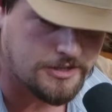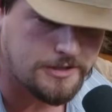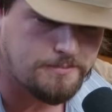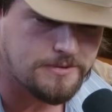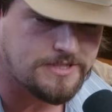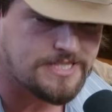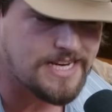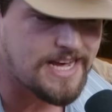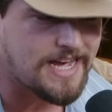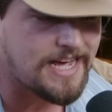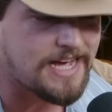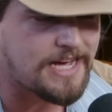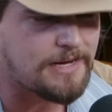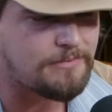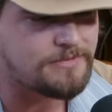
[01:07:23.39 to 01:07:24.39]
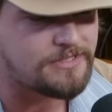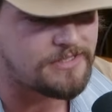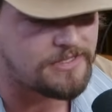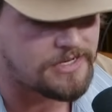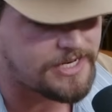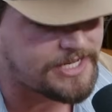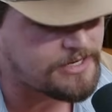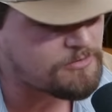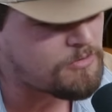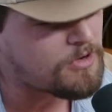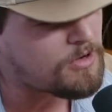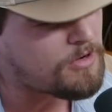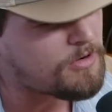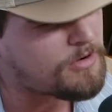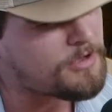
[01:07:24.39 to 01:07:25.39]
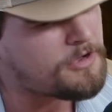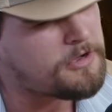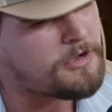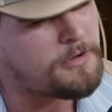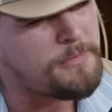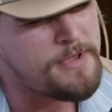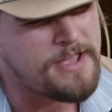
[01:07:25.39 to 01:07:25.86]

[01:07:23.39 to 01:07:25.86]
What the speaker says: couple times to live one up